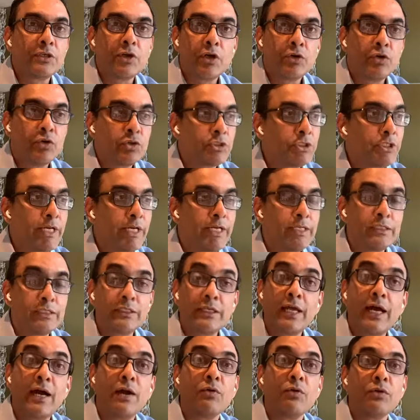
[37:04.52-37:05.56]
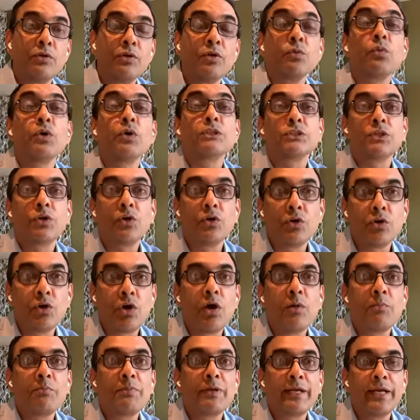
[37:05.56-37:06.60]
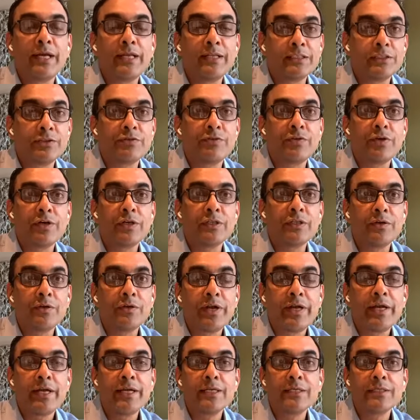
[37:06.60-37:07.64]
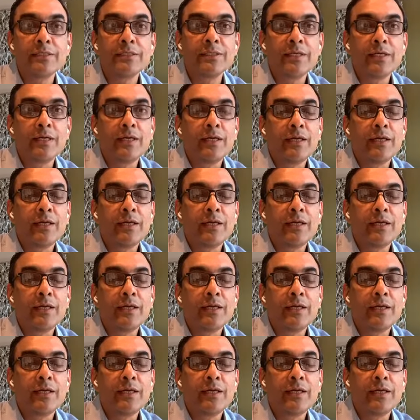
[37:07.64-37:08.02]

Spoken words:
not going to change. Now, what's going to complicate this further is